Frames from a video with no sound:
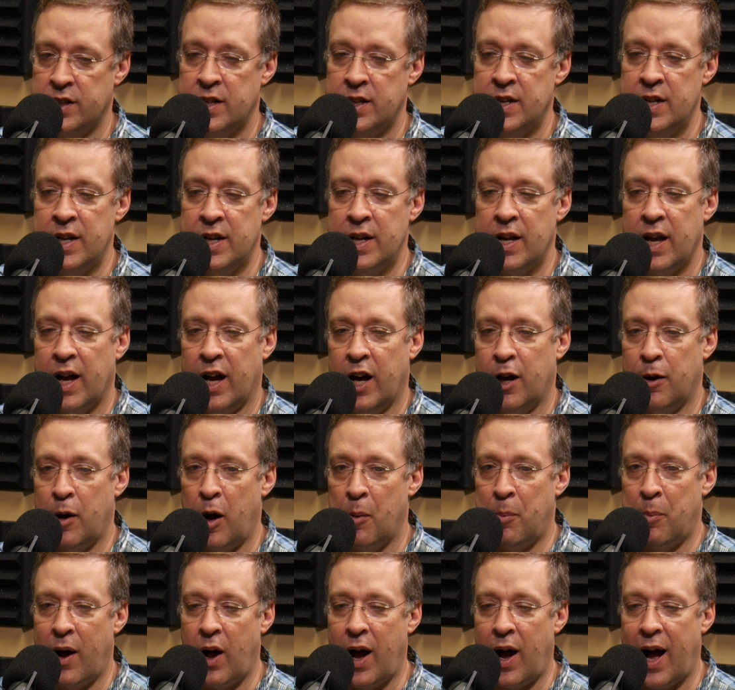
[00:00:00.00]
mm-hmm. uh,
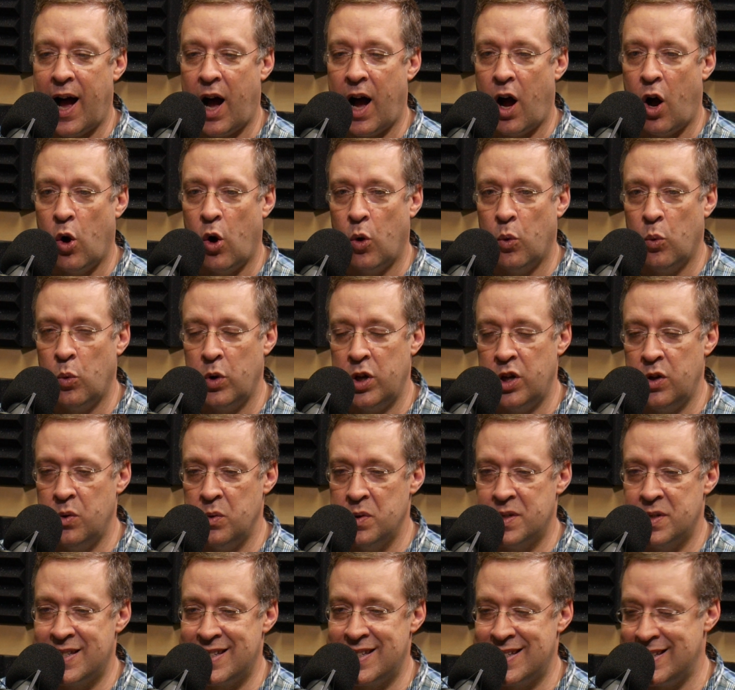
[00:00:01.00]
about how you
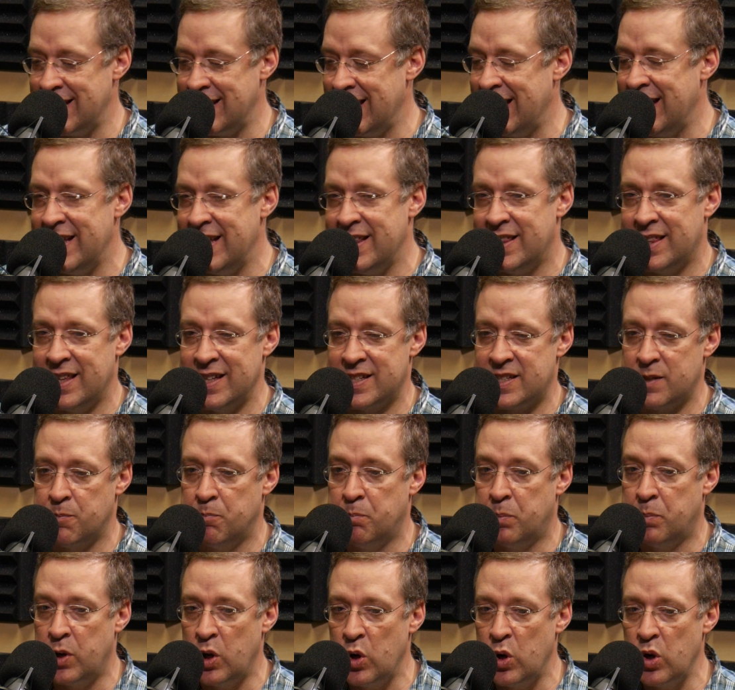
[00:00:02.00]
see this
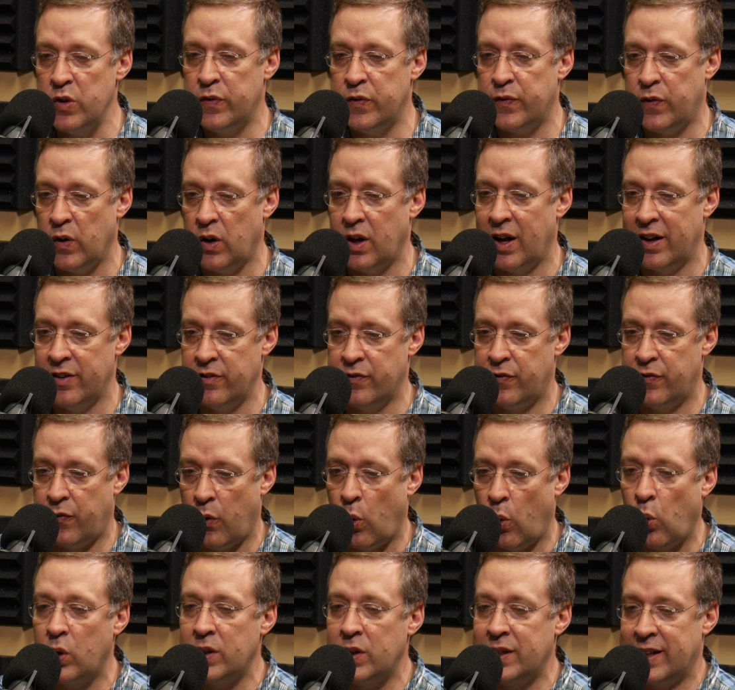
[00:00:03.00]
beautiful
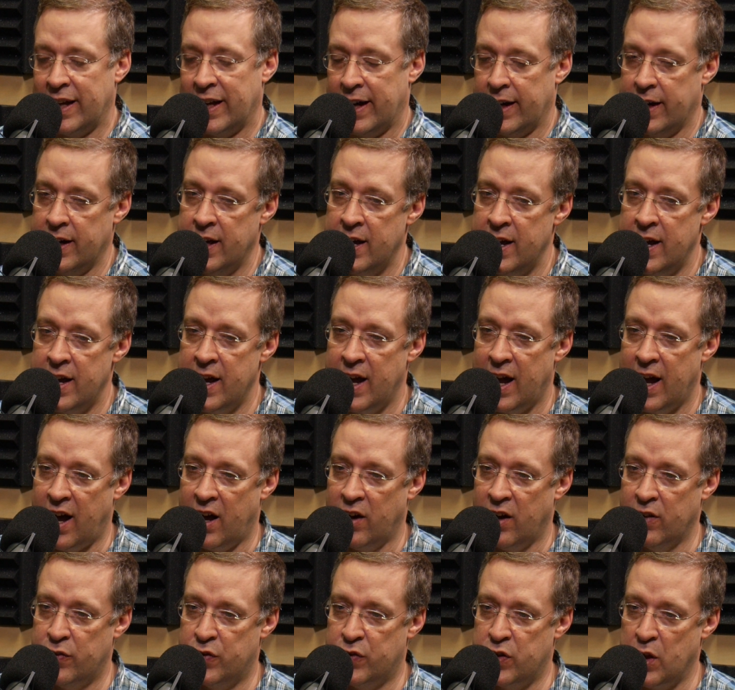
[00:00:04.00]
unfolding
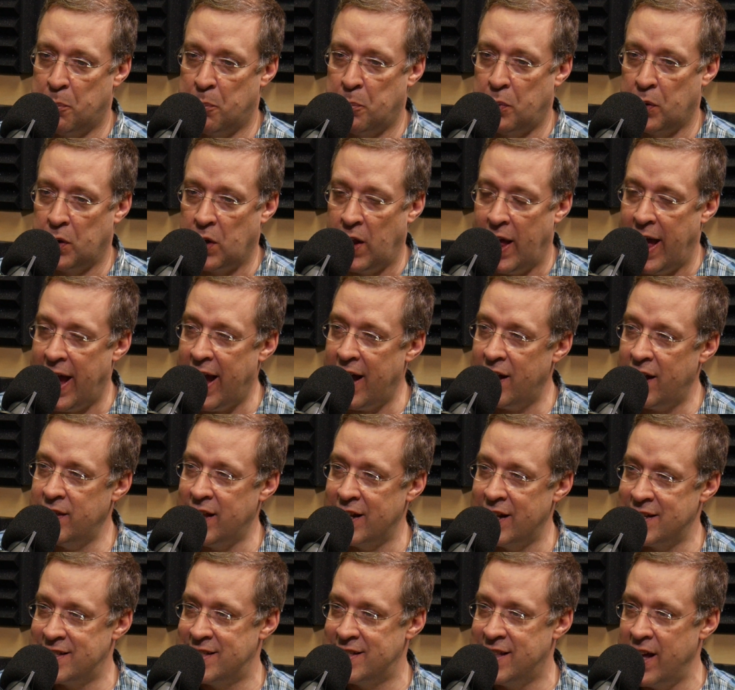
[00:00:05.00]
of the plan
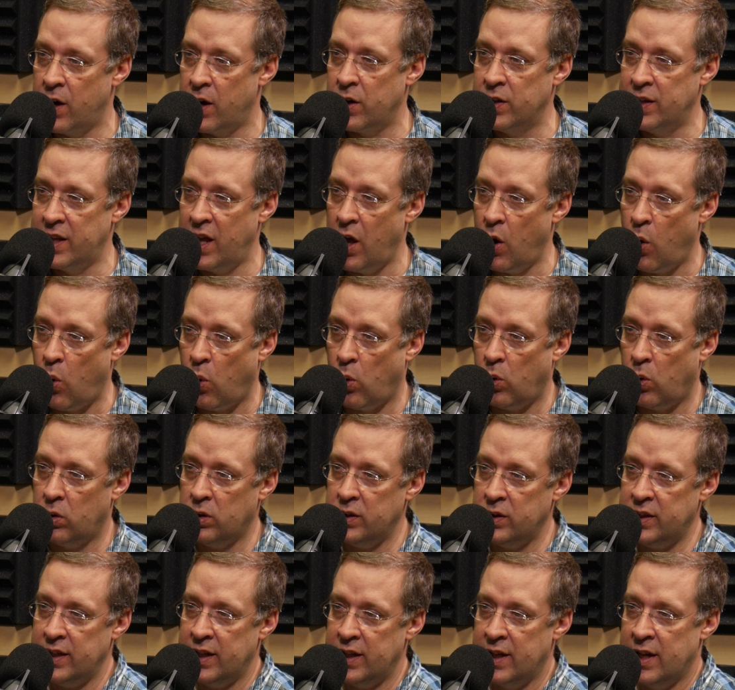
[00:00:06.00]
that's there in the
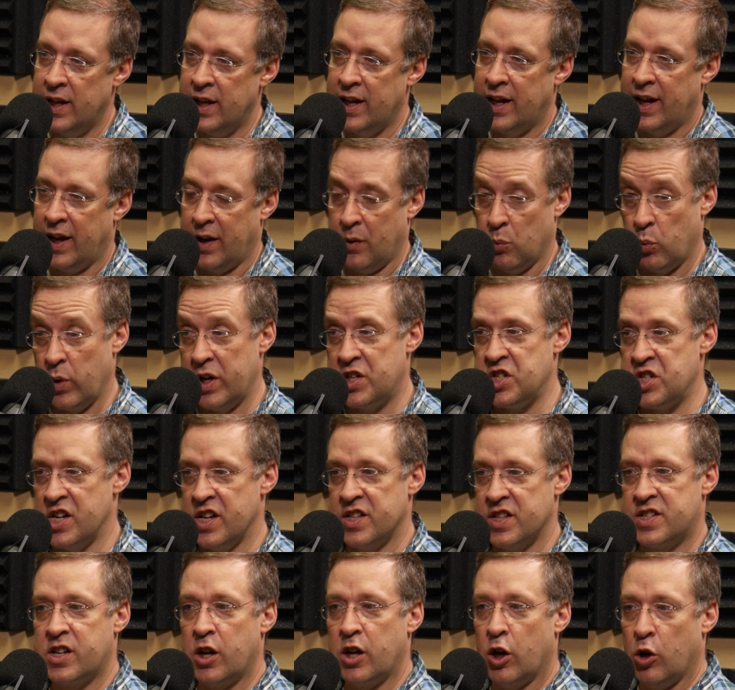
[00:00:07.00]
Old reaching
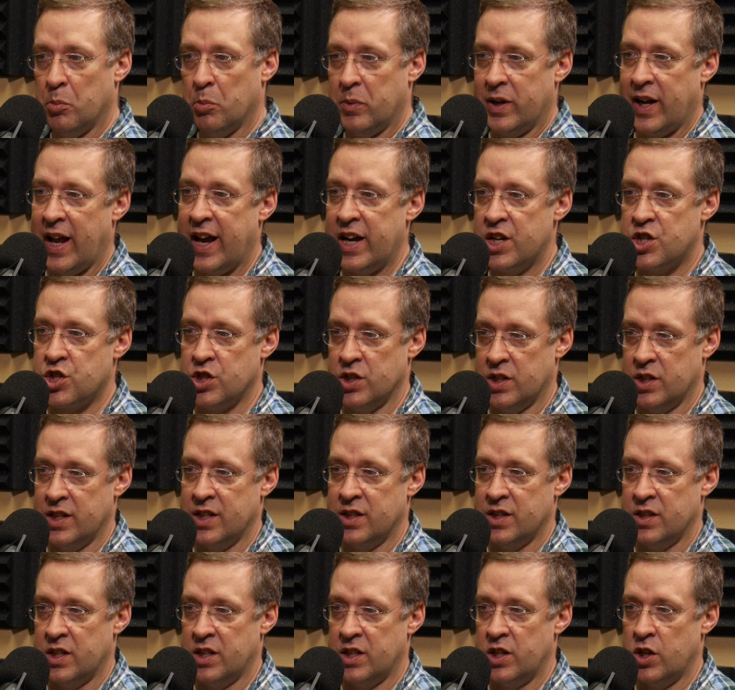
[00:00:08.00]
its culmination
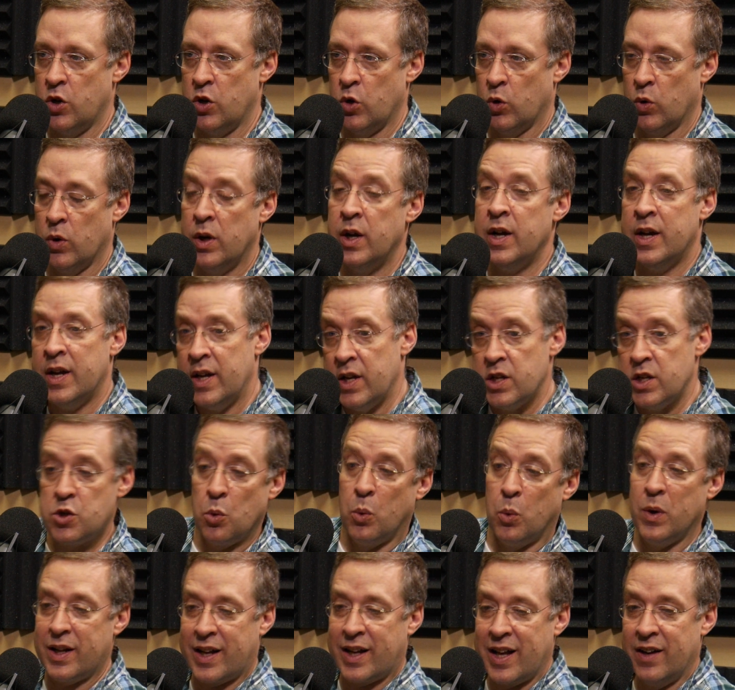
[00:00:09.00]
in the new. Mm-hmm. So
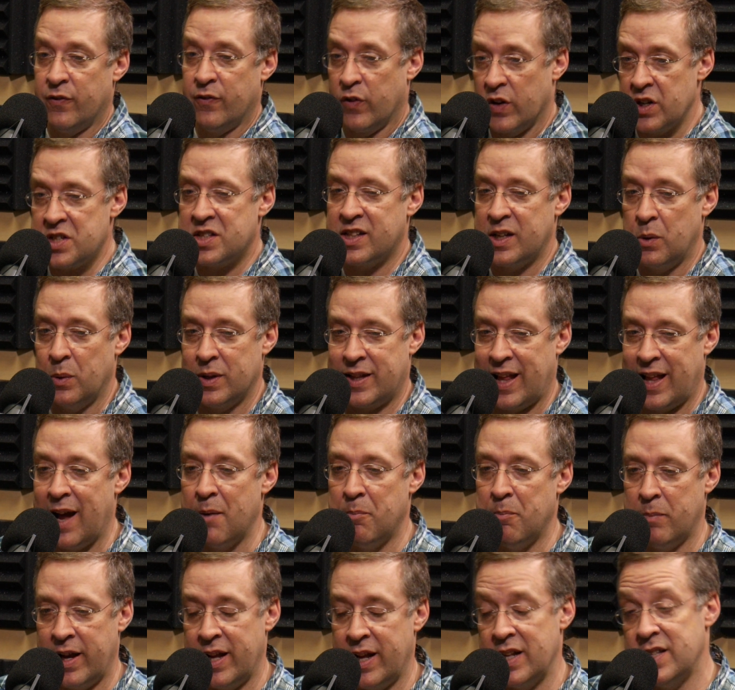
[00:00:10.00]
what conversely, what
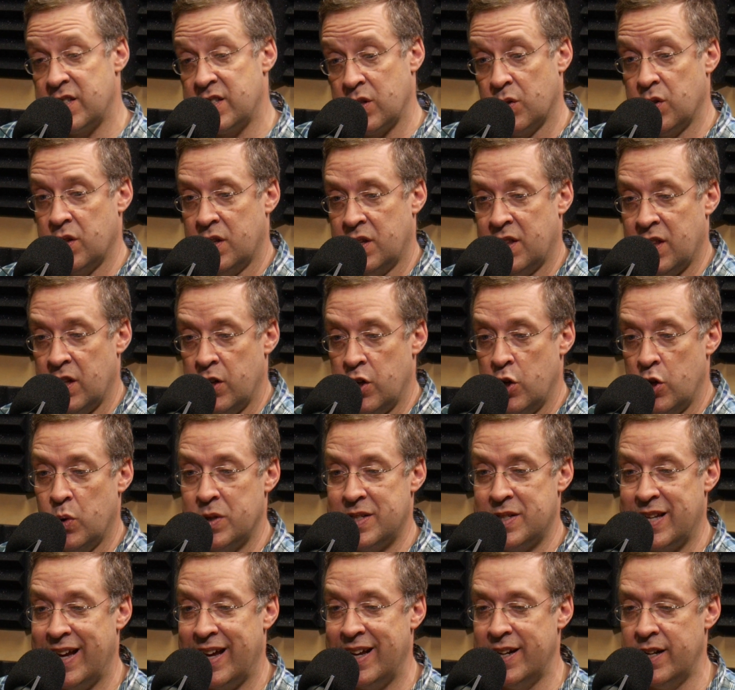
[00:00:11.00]
that means, so the new
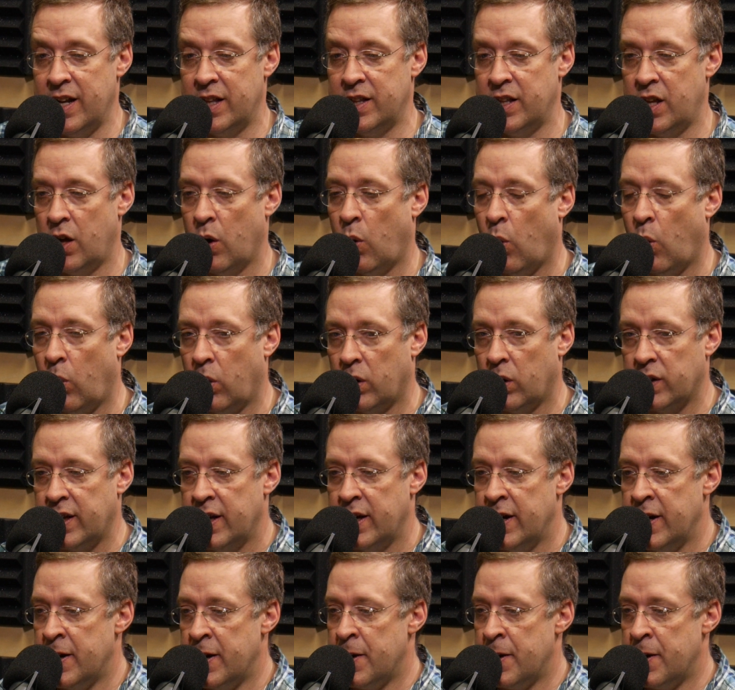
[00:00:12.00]
is hidden in the old.